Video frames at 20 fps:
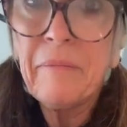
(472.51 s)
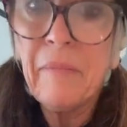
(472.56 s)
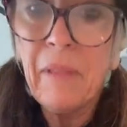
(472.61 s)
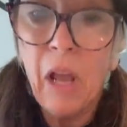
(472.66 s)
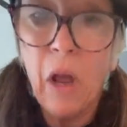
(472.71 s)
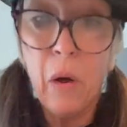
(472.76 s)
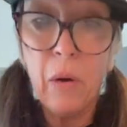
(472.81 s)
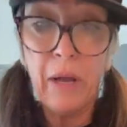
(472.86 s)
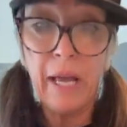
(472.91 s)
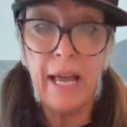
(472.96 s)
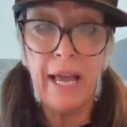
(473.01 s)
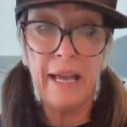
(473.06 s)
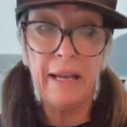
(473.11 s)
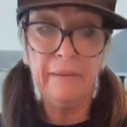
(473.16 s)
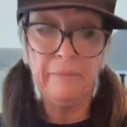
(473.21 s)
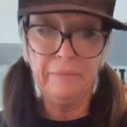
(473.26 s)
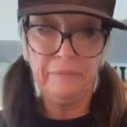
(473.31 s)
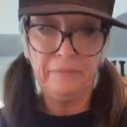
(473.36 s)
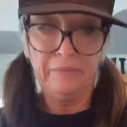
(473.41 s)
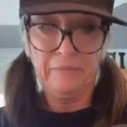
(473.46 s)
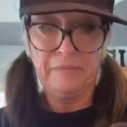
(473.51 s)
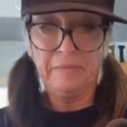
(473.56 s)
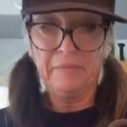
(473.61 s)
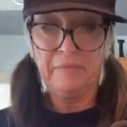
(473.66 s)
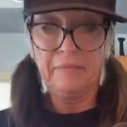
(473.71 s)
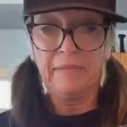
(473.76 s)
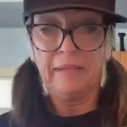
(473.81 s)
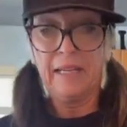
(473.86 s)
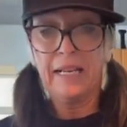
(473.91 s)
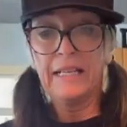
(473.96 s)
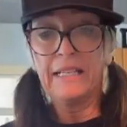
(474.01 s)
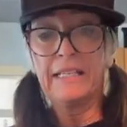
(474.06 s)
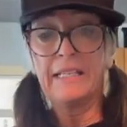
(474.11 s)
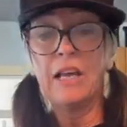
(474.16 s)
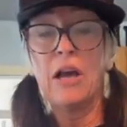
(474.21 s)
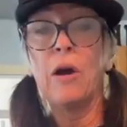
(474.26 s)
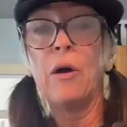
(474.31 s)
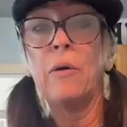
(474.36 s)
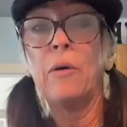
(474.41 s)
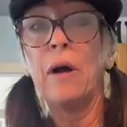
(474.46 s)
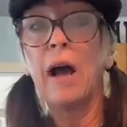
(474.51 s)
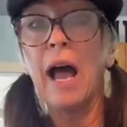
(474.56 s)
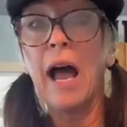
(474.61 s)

okay. So